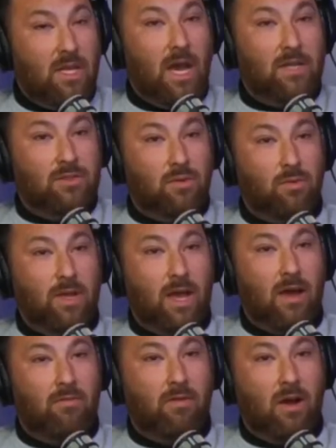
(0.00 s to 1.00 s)
so we
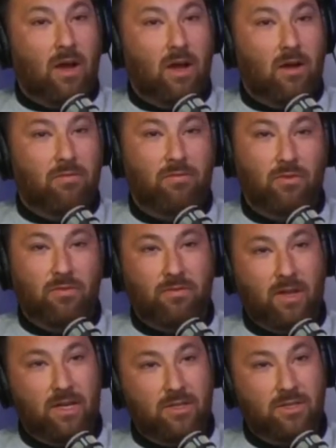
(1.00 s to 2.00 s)
have a
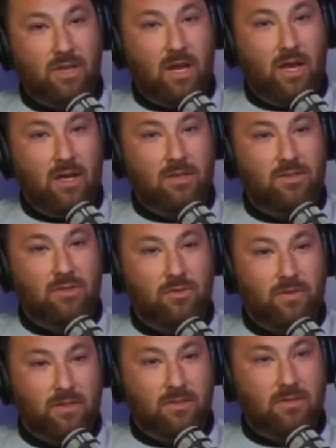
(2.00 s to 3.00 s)
full-fledged
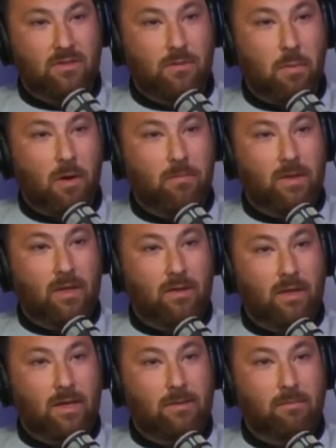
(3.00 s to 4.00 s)
service department.
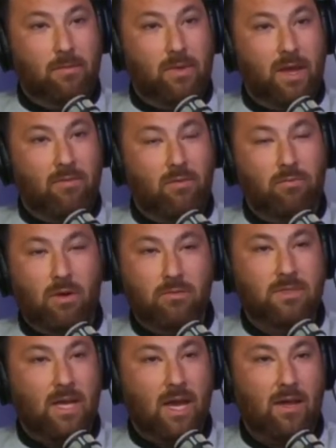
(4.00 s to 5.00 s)
We have a road
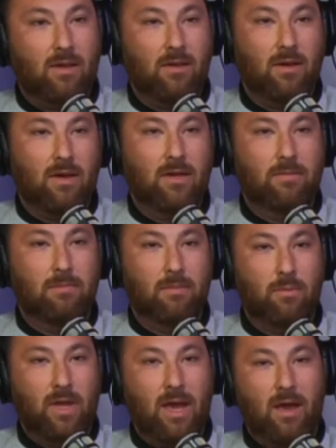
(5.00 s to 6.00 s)
tech.
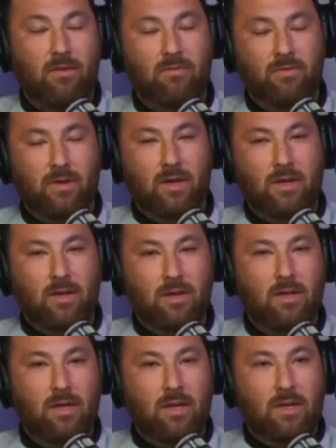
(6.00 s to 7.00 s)
We have
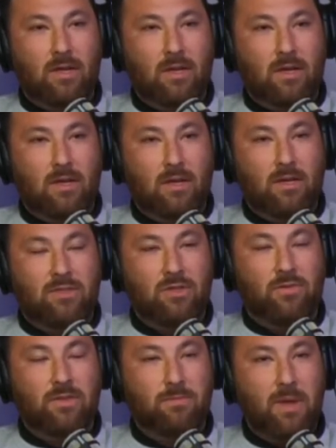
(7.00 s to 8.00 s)
a
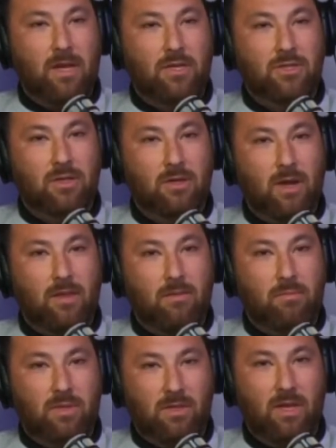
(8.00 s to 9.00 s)
service manager.
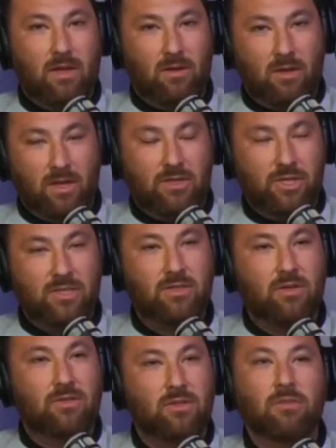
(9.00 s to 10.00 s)
But in just
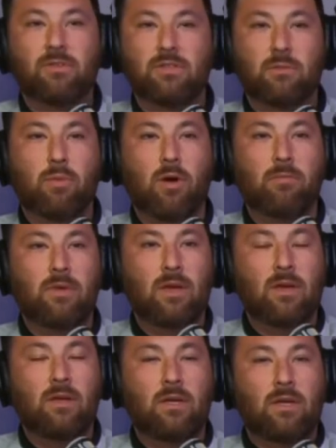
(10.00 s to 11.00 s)
our service
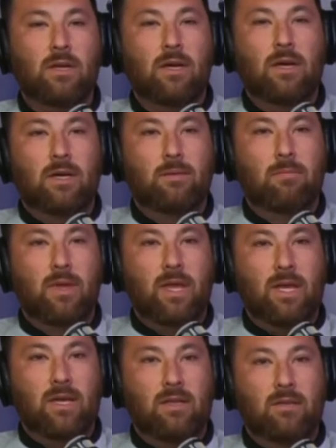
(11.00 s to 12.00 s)
department,
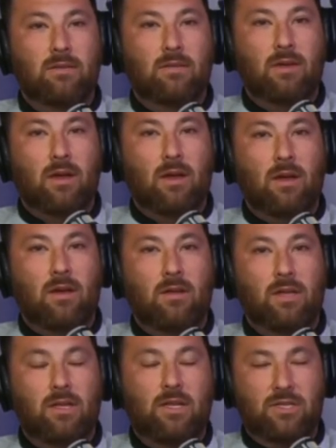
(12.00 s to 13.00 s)
in
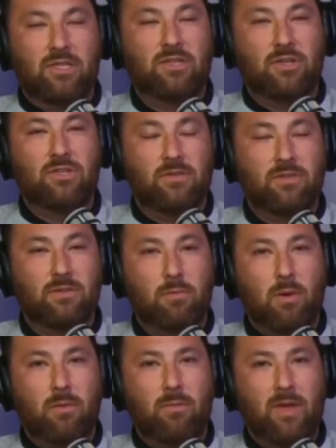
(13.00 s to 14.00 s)
just our service
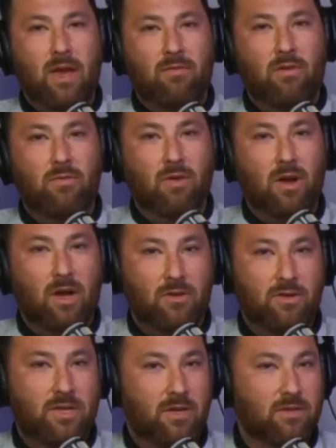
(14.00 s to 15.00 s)
department, we have over
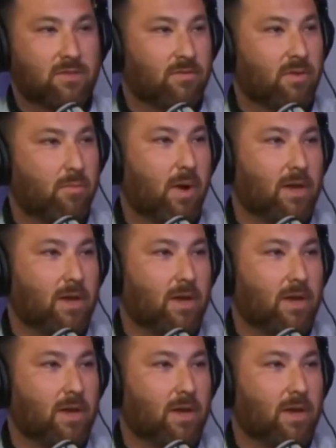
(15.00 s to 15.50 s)
100 years of combined